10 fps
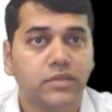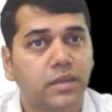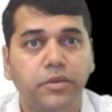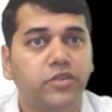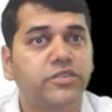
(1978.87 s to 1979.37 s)

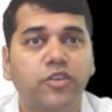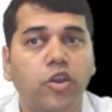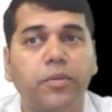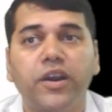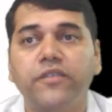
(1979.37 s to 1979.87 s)
Because these are all
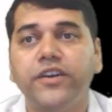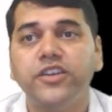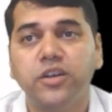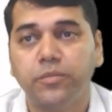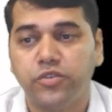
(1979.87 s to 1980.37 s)
part of
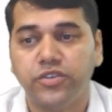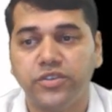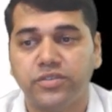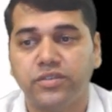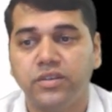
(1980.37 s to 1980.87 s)
additional
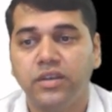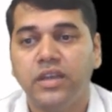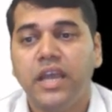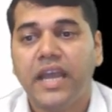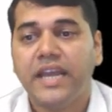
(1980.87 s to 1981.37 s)
procedures
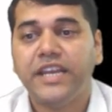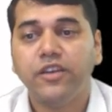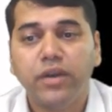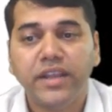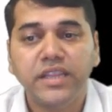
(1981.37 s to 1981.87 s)
and
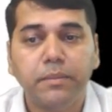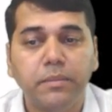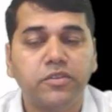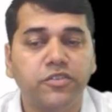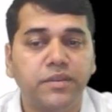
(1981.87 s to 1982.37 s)
inquiring the
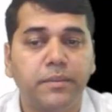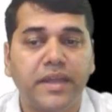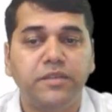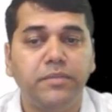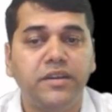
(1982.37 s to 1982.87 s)
members of the
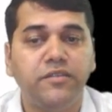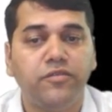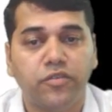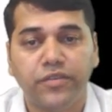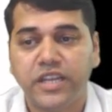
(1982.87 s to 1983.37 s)
management
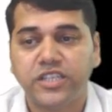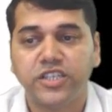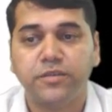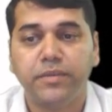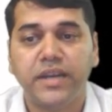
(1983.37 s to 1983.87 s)
for financial statement